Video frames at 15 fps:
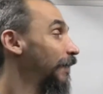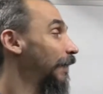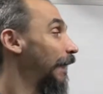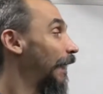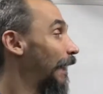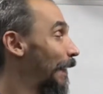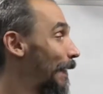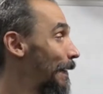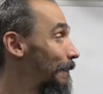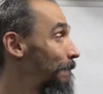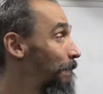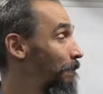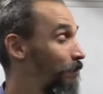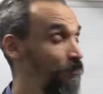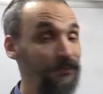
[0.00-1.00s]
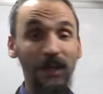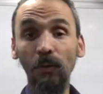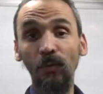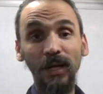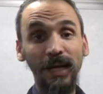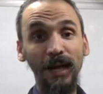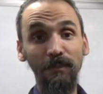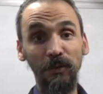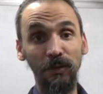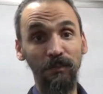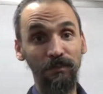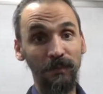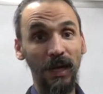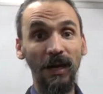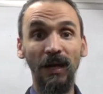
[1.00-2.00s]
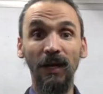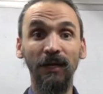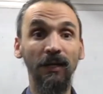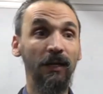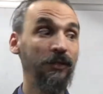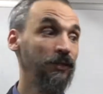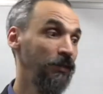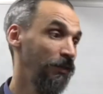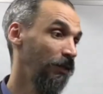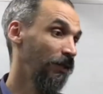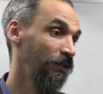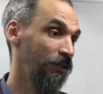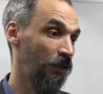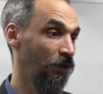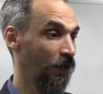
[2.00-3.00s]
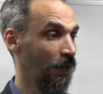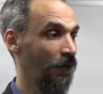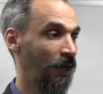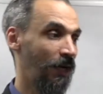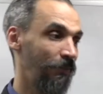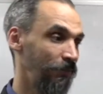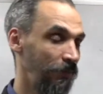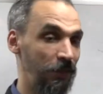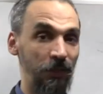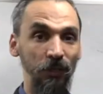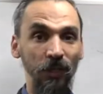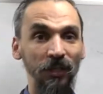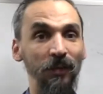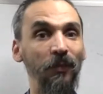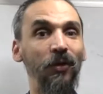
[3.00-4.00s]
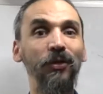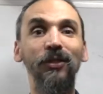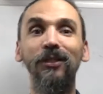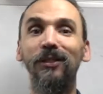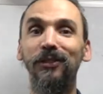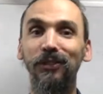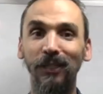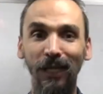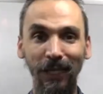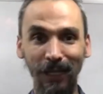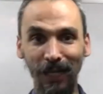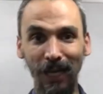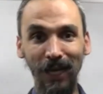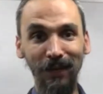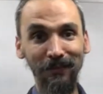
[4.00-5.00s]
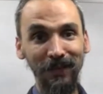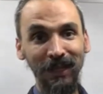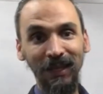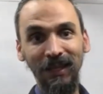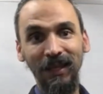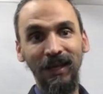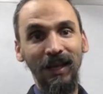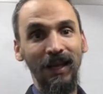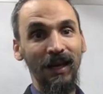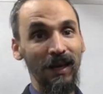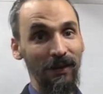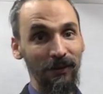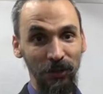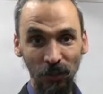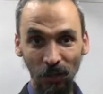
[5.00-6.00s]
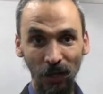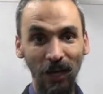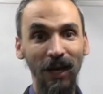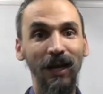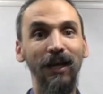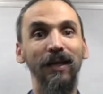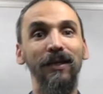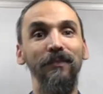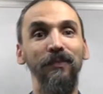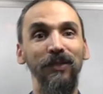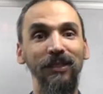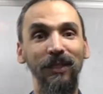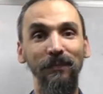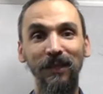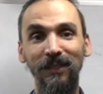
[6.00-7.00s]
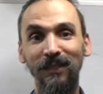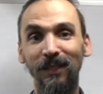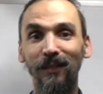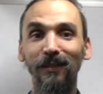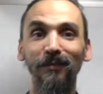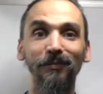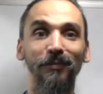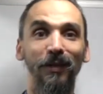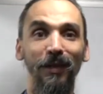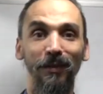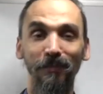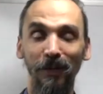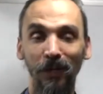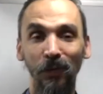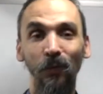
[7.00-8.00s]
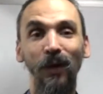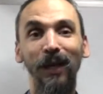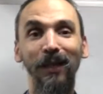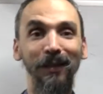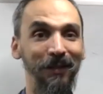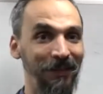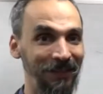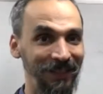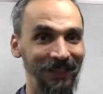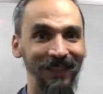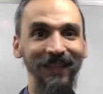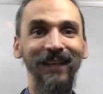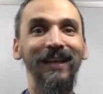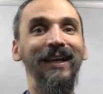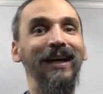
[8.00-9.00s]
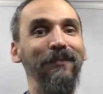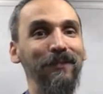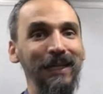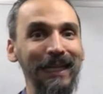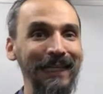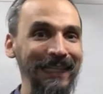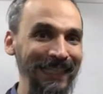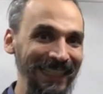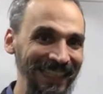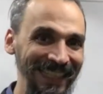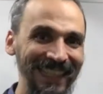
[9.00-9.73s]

That will help you. And you can say, okay, I have video testimonials. I have, I present myself very well. I'm clean.